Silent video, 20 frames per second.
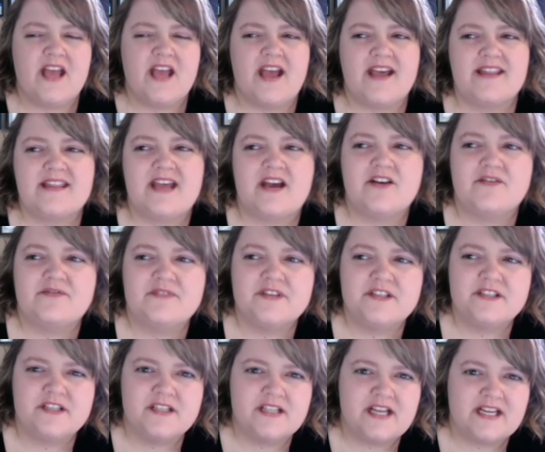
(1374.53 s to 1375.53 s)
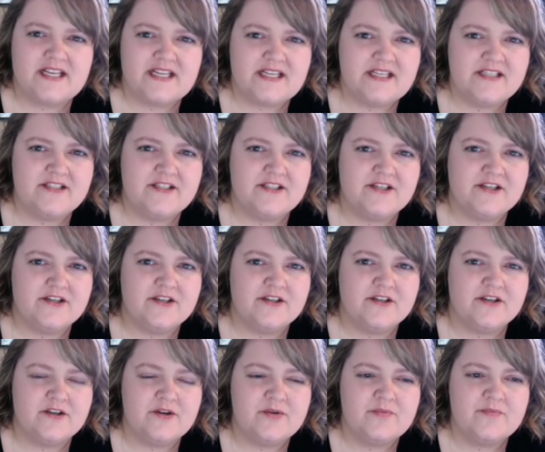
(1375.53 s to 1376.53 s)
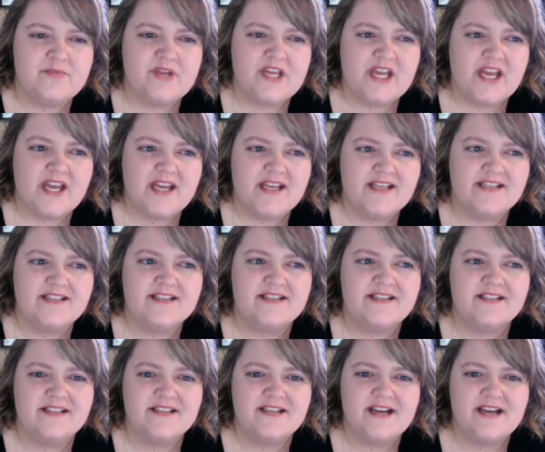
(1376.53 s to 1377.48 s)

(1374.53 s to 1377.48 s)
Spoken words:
and that feels a lot easier because